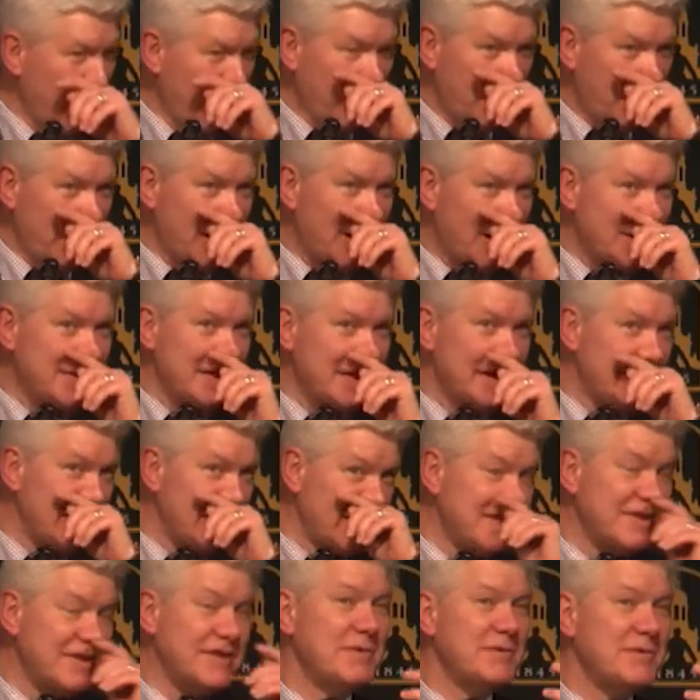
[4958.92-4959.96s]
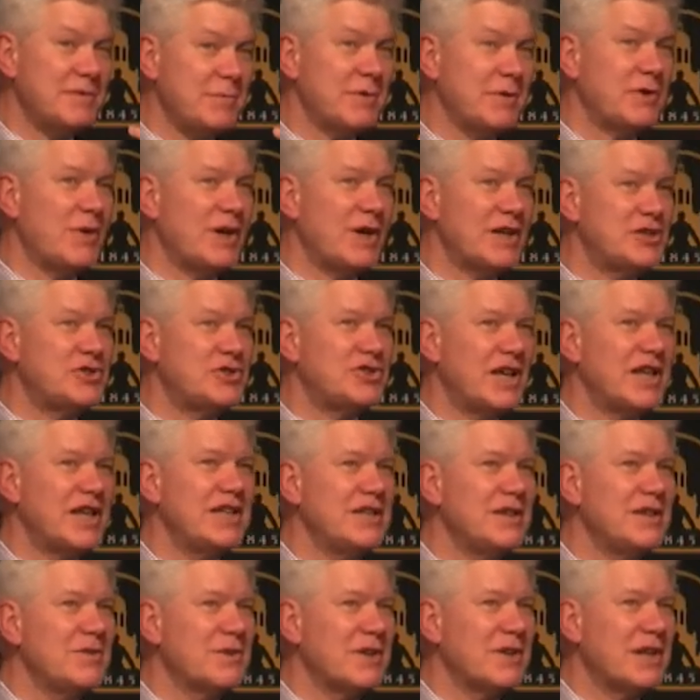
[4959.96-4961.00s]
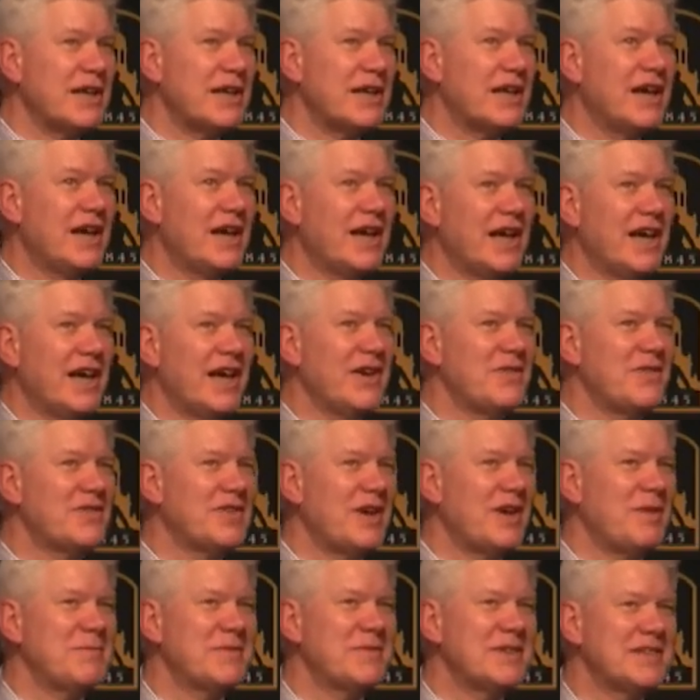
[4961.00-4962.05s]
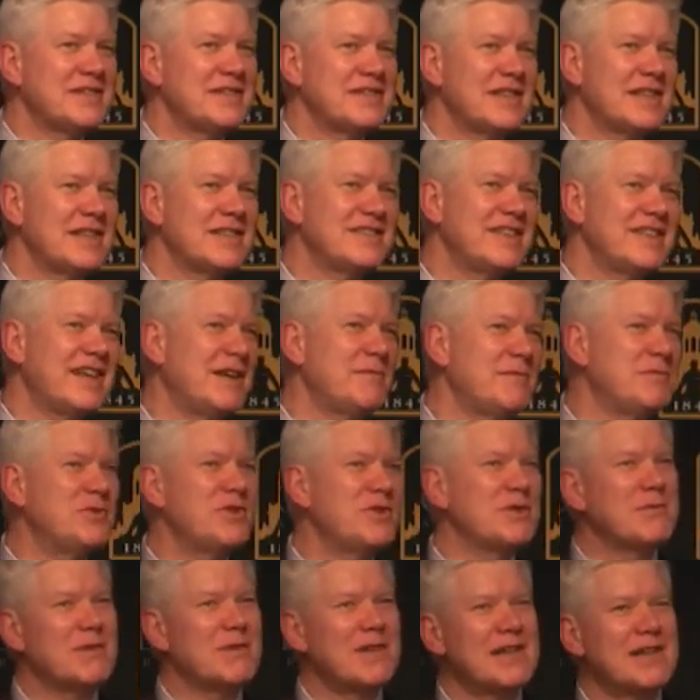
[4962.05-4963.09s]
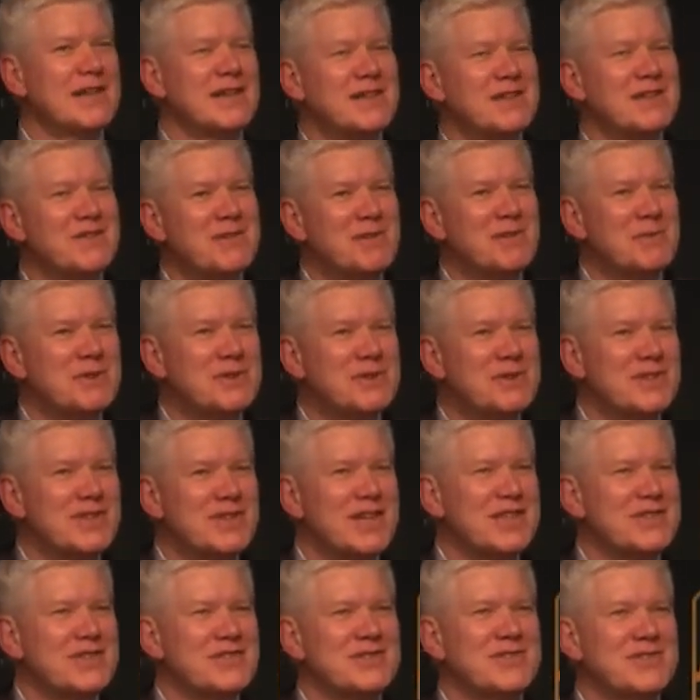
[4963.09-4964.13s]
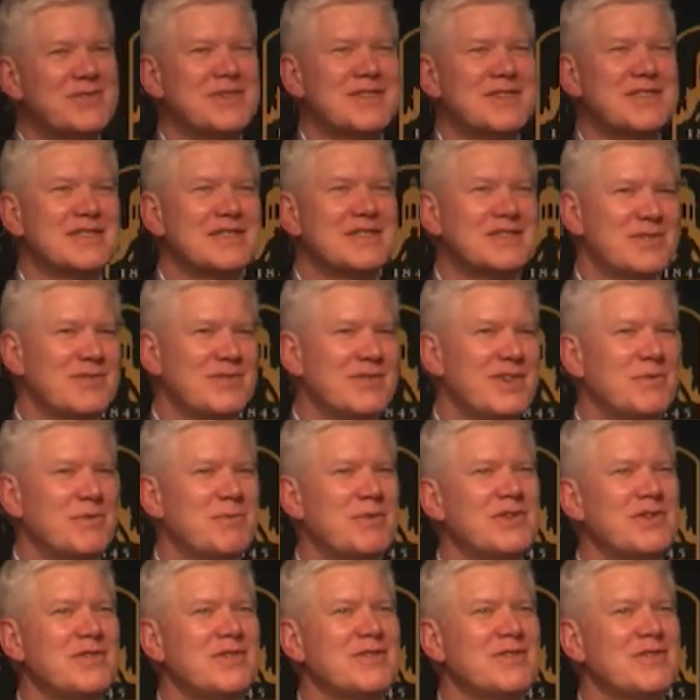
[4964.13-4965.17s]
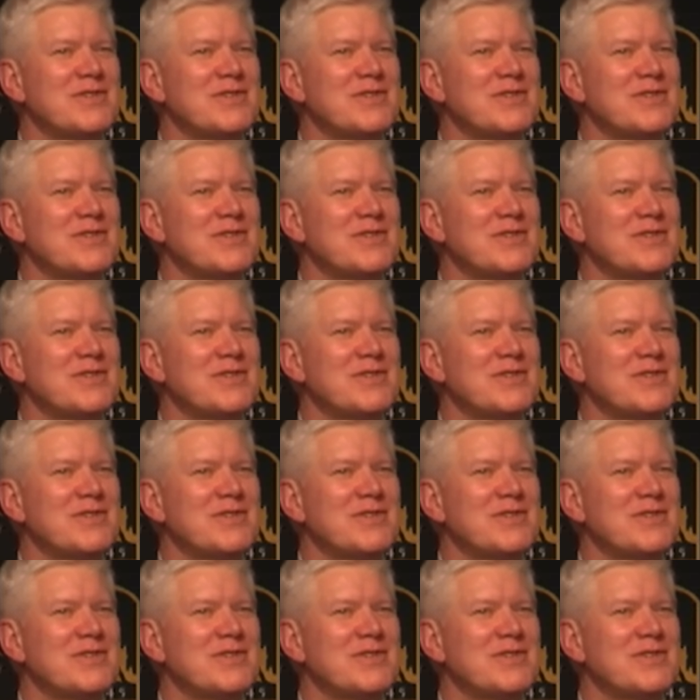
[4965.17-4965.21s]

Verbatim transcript: Whereas it does seem to be quite genuinely. If somebody says, "Yeah, I'm doing my, you know, we're doing astrophysics," or "What are you,